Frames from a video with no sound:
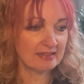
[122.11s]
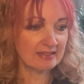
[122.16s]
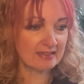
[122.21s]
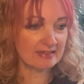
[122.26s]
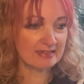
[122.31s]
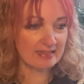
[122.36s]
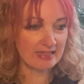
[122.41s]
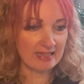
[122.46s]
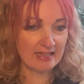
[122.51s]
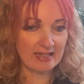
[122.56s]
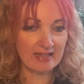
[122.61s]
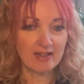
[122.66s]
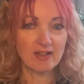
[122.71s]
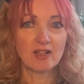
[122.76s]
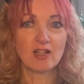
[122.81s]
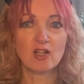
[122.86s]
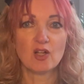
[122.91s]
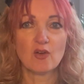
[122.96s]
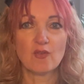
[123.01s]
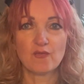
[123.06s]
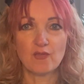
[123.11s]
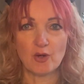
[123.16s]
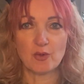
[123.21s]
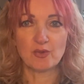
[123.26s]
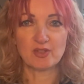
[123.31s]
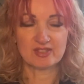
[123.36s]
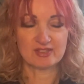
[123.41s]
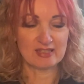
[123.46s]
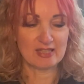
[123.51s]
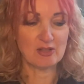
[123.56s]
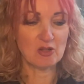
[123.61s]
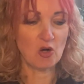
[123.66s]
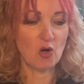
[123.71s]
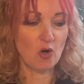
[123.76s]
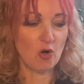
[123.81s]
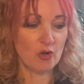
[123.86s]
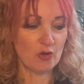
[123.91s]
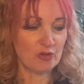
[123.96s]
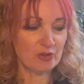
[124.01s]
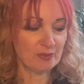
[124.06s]
the year focusing
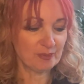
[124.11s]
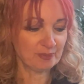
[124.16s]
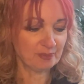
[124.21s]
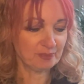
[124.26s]
on